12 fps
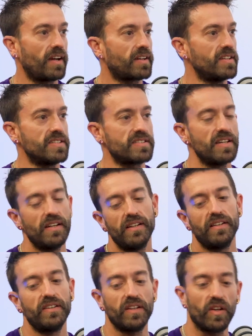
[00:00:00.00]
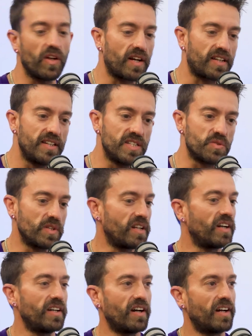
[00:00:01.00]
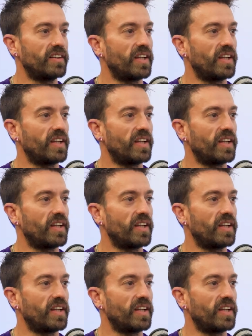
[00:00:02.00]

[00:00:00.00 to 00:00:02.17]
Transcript: Because a lot of kids when they're young,